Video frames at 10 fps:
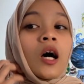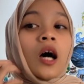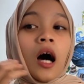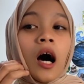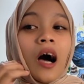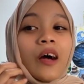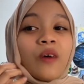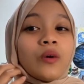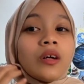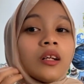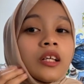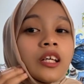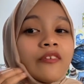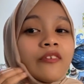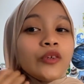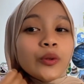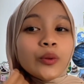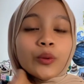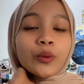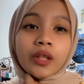I will give
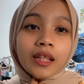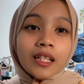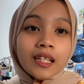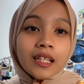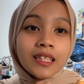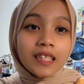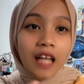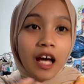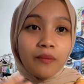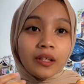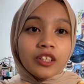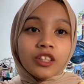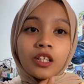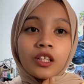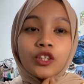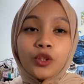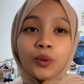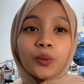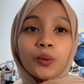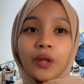you the assignment
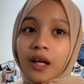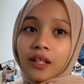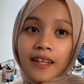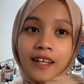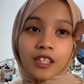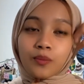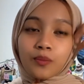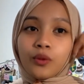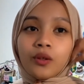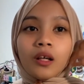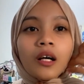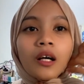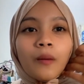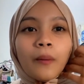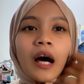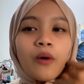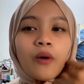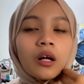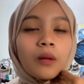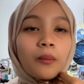through that textbook, but I
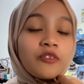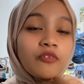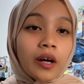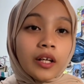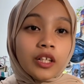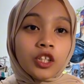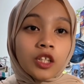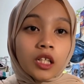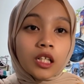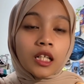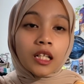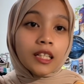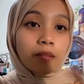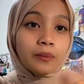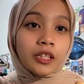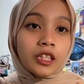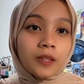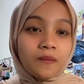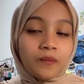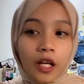will modify it a little bit,
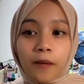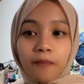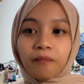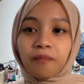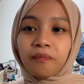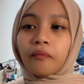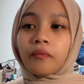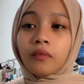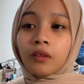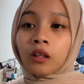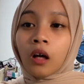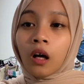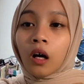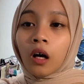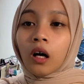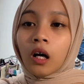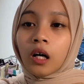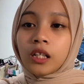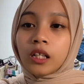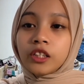yeah.
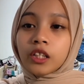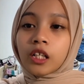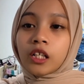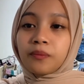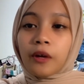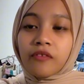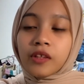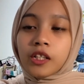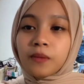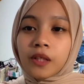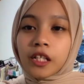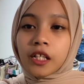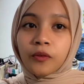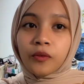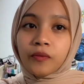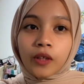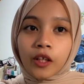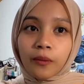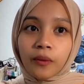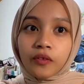And in previous meeting we've talked
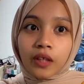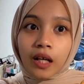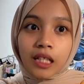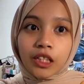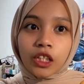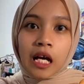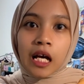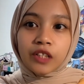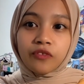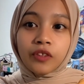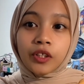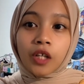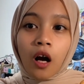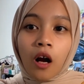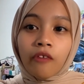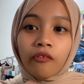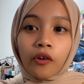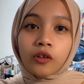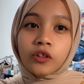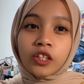about that, and we are
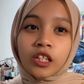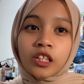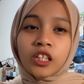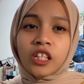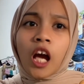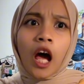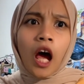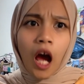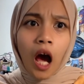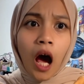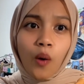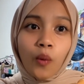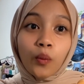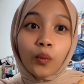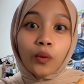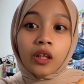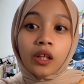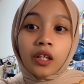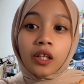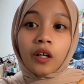focusing in how
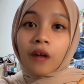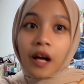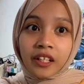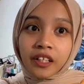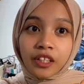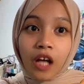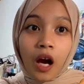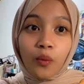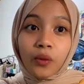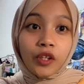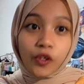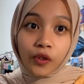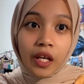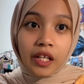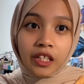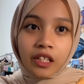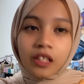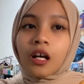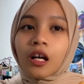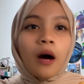we write it, how we create it.
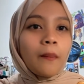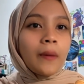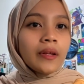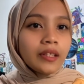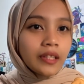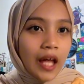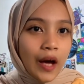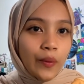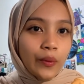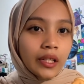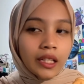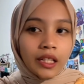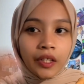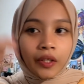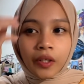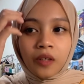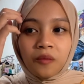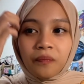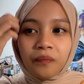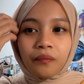But now in here
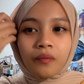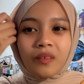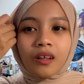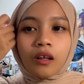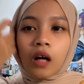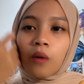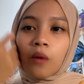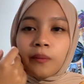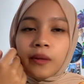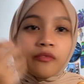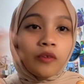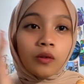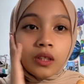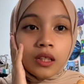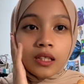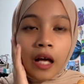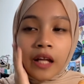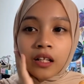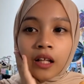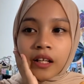our main focus is kind
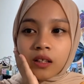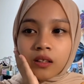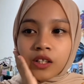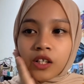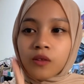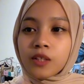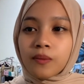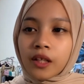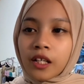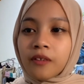of like speaking.